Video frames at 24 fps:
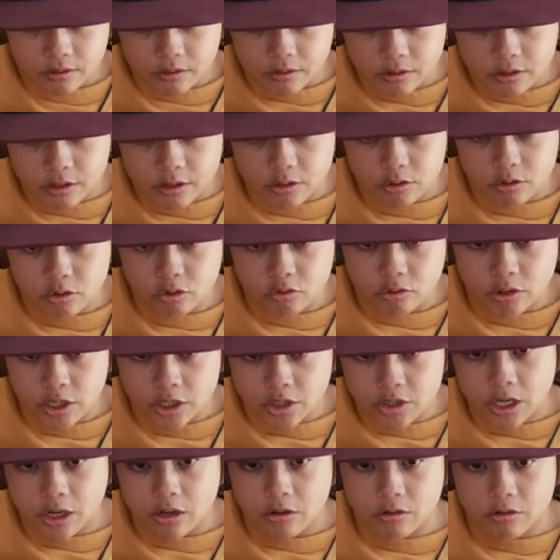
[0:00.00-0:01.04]
Could you
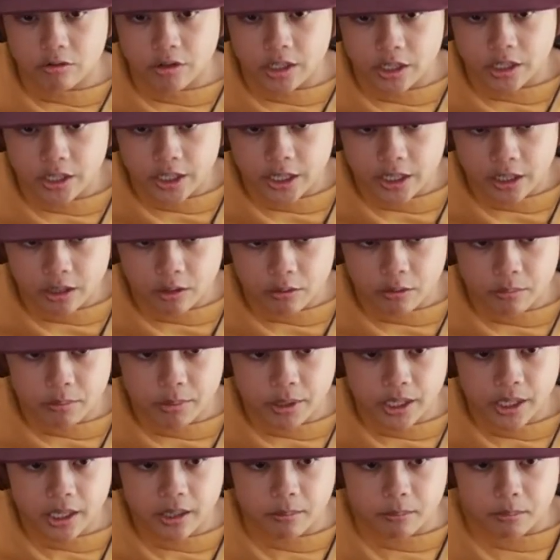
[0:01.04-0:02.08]
stretch out green to yellow a
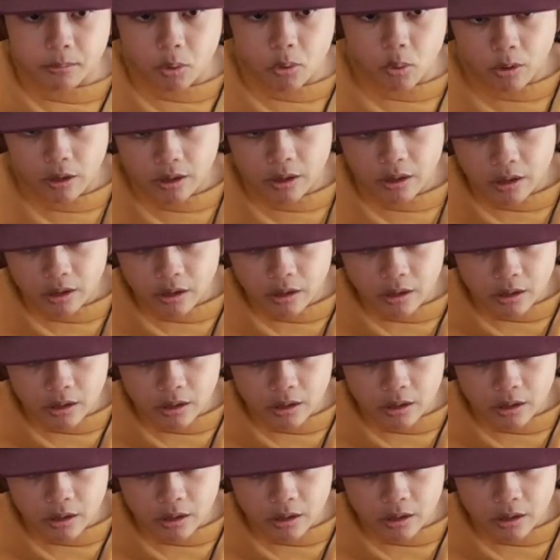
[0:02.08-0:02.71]
bit more,